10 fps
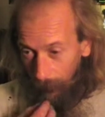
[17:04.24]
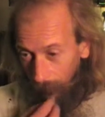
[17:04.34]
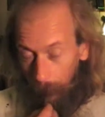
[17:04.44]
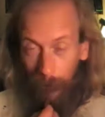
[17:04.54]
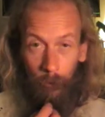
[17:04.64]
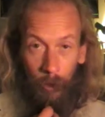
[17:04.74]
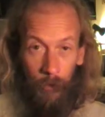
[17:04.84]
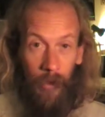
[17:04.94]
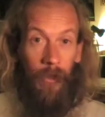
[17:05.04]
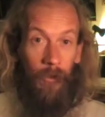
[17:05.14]
maybe wrong
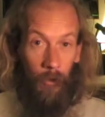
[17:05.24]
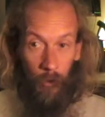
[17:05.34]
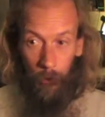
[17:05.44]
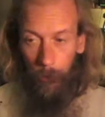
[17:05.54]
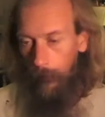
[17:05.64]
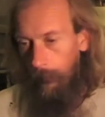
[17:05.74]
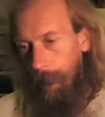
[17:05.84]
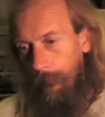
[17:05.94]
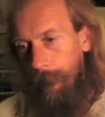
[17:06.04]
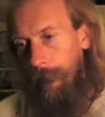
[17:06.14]
thing to do, but
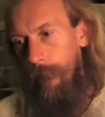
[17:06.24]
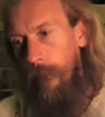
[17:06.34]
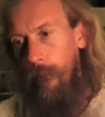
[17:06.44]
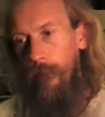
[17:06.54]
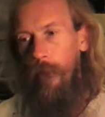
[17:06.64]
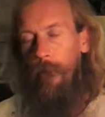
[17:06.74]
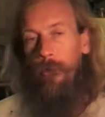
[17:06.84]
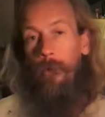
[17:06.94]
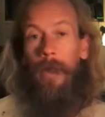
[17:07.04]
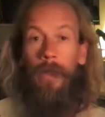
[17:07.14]
who knows
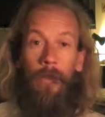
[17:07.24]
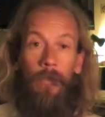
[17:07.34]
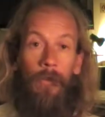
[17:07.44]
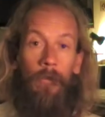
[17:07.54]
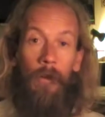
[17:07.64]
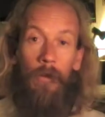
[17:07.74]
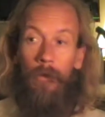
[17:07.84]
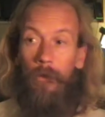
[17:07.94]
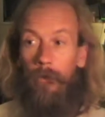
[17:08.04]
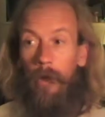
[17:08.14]
when it's the wrong
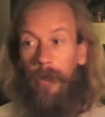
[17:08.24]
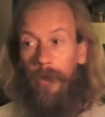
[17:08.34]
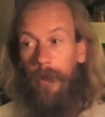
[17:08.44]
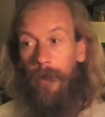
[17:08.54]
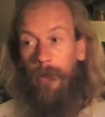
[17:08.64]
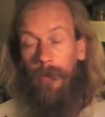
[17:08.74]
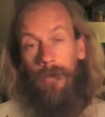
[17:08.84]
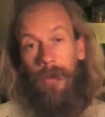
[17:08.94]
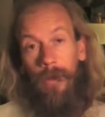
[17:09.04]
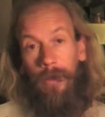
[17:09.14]
or the right thing. Just
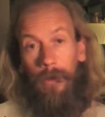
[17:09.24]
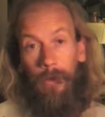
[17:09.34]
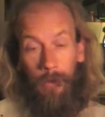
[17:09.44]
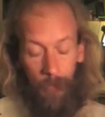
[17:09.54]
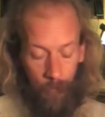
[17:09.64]
kind of got,